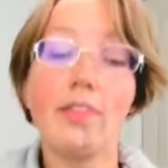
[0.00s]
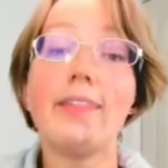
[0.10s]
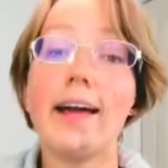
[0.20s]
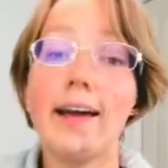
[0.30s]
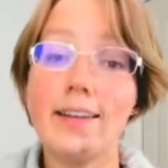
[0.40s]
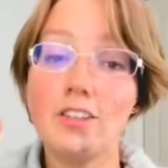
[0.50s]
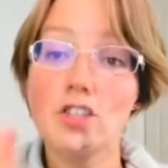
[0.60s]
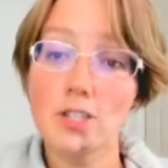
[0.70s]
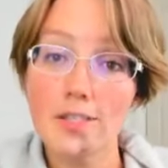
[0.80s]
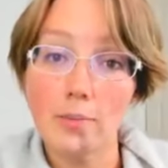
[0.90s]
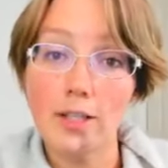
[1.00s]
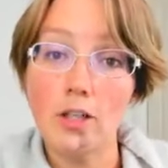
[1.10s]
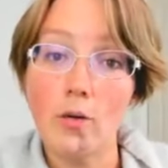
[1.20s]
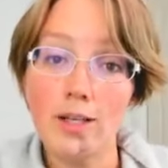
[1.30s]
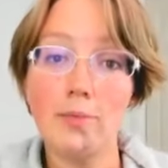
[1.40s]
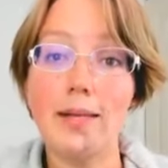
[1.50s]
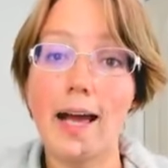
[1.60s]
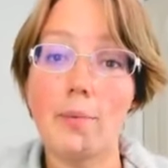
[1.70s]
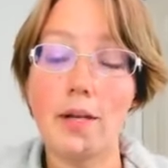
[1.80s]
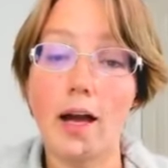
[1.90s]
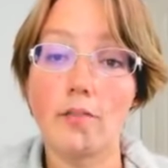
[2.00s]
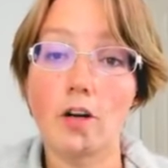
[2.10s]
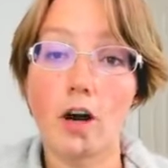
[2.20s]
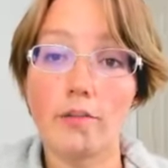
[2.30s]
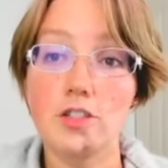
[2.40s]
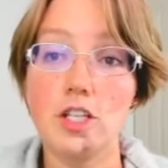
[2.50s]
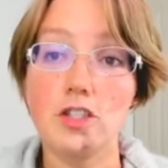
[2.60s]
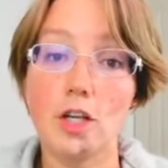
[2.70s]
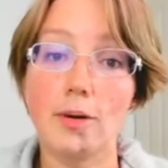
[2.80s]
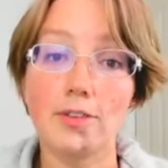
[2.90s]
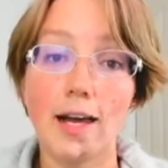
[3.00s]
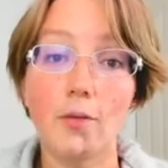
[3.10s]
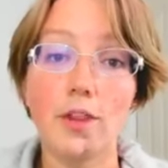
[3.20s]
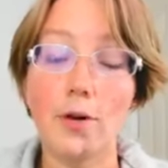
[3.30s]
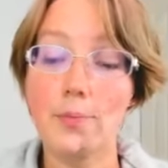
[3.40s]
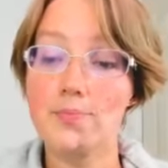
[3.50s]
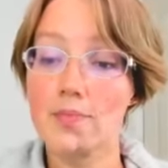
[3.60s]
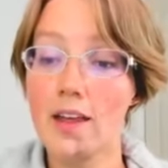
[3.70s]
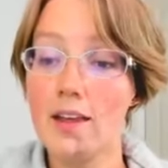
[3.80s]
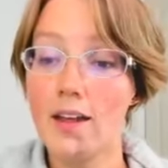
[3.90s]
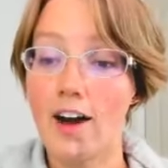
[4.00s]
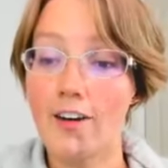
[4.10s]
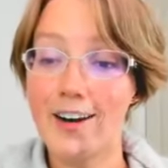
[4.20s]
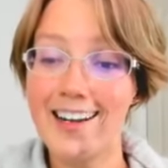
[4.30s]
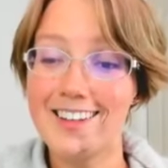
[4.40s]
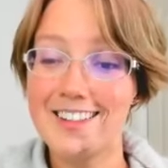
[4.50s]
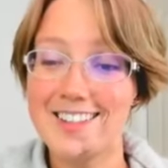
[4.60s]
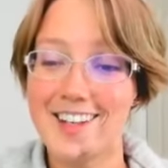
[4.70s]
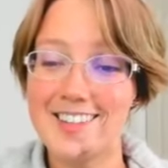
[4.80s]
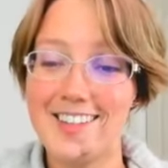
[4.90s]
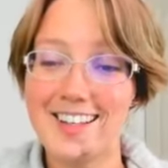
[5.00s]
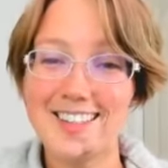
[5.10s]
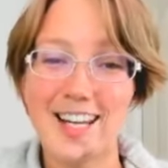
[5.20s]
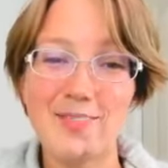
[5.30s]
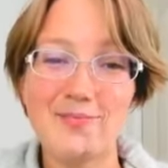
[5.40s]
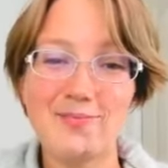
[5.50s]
then just let me know and I'd be happy to have a conversation about that with you. All right. Talk to you next time.